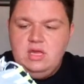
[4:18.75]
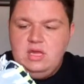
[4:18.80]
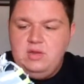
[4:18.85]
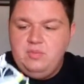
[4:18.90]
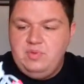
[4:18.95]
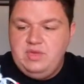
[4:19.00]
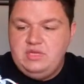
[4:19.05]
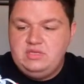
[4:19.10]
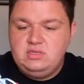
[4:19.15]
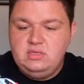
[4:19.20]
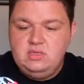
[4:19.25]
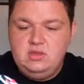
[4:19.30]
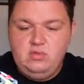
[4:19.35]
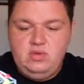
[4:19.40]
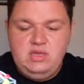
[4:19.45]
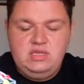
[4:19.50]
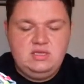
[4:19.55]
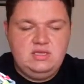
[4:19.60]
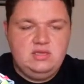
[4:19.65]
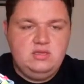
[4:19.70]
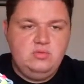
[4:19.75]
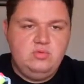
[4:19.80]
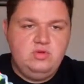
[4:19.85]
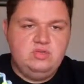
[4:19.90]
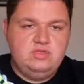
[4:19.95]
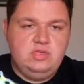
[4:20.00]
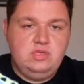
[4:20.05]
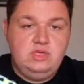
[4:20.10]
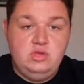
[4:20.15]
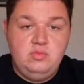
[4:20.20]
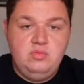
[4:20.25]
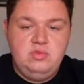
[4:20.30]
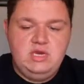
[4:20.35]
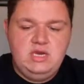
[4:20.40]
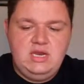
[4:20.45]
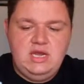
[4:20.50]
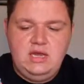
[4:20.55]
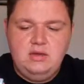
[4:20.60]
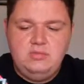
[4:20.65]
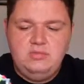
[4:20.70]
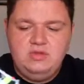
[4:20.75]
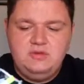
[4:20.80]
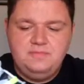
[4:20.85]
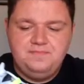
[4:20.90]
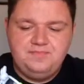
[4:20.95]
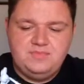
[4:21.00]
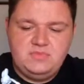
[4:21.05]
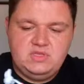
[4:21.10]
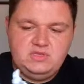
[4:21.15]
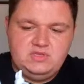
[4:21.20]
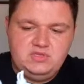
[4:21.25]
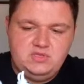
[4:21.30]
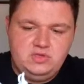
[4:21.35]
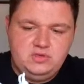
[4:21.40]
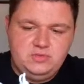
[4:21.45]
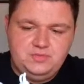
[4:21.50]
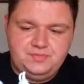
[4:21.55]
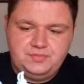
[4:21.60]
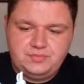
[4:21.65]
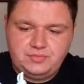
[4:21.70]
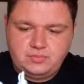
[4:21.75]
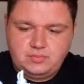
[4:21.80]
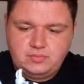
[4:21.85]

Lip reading: and basically the way he did it was the human anatomy. So